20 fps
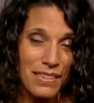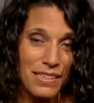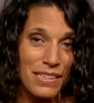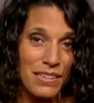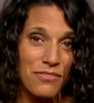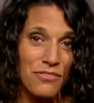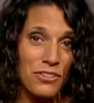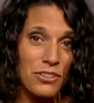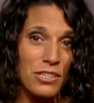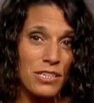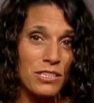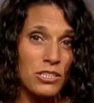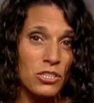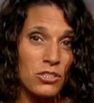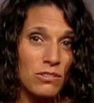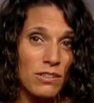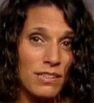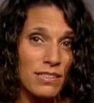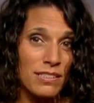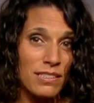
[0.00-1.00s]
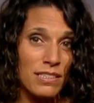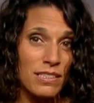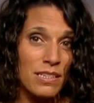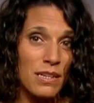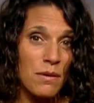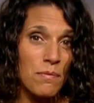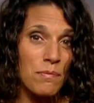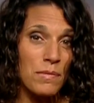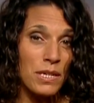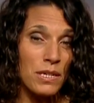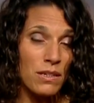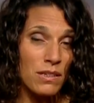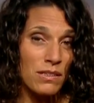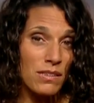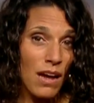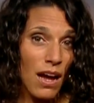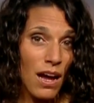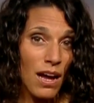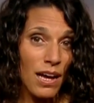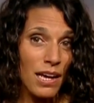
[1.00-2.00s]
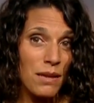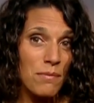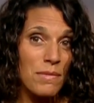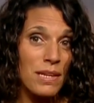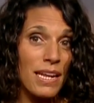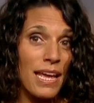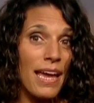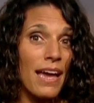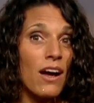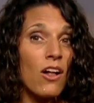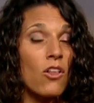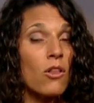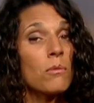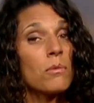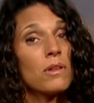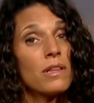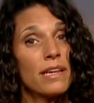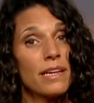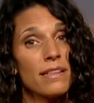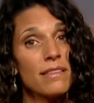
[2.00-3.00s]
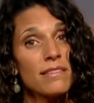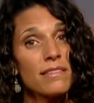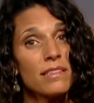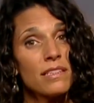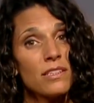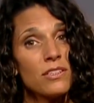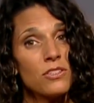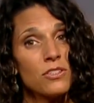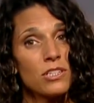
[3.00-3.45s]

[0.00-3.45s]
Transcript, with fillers: and if you're interested in a mealtime inhalable insulin,